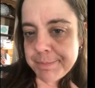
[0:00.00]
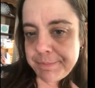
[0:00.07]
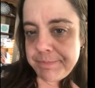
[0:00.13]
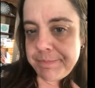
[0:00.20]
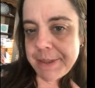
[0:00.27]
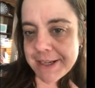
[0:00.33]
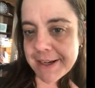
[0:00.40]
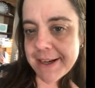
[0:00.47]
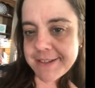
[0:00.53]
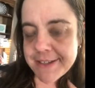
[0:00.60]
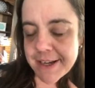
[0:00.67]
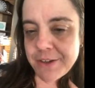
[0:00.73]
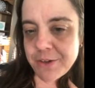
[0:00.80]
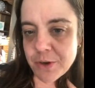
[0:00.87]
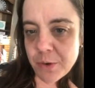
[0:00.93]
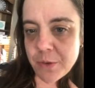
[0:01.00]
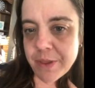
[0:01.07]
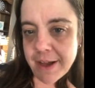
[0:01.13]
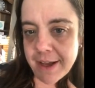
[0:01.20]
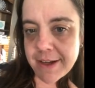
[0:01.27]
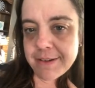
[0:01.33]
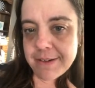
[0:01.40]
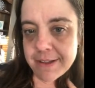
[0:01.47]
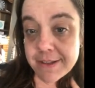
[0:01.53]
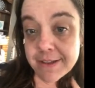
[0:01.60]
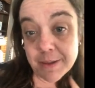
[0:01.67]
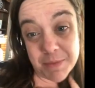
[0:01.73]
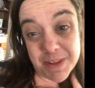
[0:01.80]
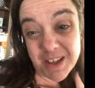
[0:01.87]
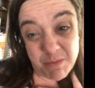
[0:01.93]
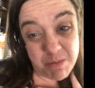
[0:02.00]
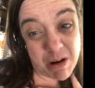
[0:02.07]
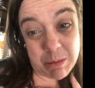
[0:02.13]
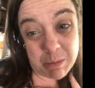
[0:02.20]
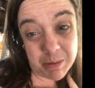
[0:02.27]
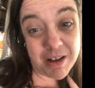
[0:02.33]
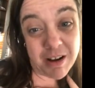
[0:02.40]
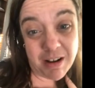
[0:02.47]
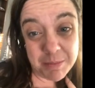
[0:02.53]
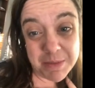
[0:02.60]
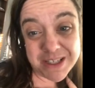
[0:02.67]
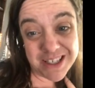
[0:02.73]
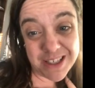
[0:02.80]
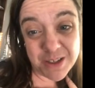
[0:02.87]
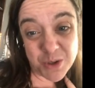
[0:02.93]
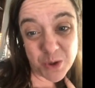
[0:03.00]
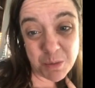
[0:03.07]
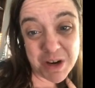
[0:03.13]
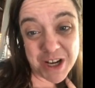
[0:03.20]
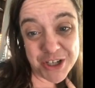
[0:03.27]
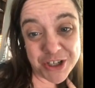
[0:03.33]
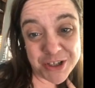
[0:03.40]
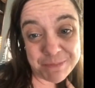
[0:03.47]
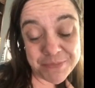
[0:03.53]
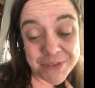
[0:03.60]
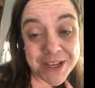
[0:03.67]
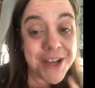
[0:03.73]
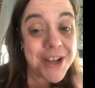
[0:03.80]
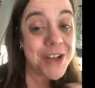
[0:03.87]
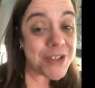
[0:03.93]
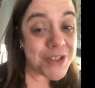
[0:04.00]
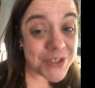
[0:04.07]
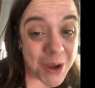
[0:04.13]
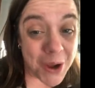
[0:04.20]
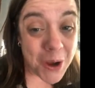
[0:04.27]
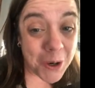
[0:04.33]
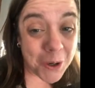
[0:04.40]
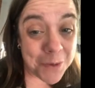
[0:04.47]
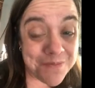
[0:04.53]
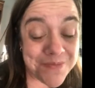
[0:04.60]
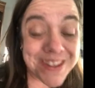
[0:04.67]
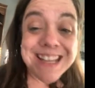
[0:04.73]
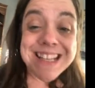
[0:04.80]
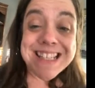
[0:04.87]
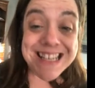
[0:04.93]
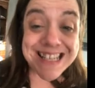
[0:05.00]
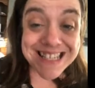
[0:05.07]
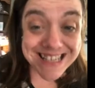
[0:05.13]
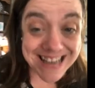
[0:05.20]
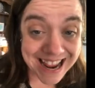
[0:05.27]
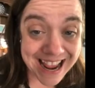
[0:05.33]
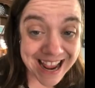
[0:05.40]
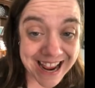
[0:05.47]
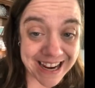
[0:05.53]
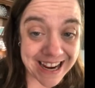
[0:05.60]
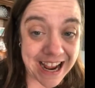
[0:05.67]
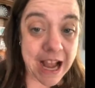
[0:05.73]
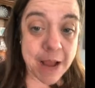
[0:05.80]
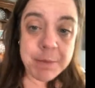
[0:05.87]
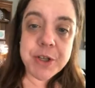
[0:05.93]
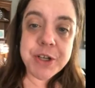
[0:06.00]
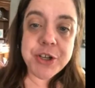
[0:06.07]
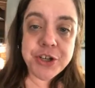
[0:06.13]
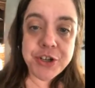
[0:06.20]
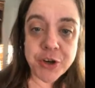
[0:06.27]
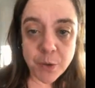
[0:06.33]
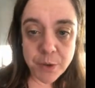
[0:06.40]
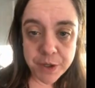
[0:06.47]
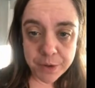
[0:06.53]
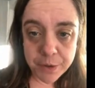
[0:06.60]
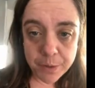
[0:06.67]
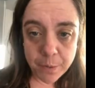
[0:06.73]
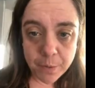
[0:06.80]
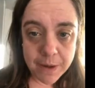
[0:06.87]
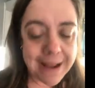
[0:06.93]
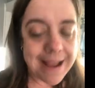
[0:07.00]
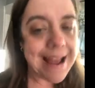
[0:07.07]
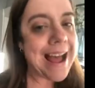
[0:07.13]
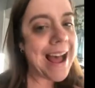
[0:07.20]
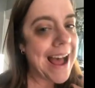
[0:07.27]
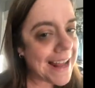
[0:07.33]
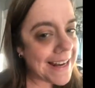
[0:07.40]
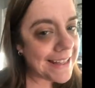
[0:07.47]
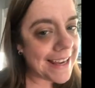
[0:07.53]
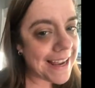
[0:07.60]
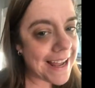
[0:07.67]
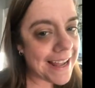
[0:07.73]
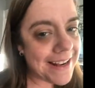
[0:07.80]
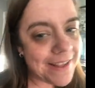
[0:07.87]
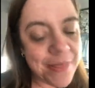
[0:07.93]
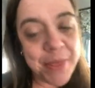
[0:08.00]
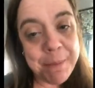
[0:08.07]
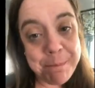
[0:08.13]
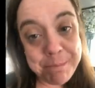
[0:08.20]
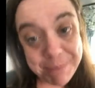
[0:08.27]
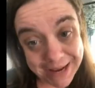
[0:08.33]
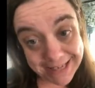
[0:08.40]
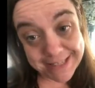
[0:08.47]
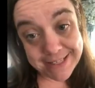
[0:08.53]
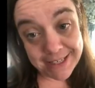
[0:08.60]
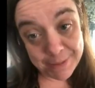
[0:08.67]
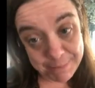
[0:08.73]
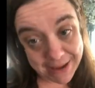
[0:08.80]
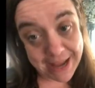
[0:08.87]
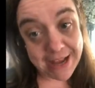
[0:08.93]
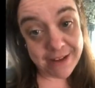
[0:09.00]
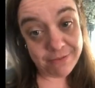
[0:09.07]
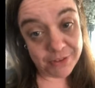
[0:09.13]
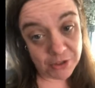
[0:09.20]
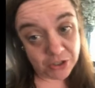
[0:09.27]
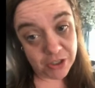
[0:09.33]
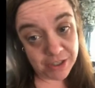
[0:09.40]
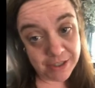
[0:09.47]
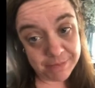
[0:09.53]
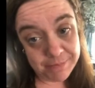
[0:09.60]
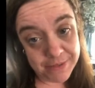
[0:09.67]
because I know that it's something you're probably all missing so much. So today I'm going to show you how to get the basic Pav look.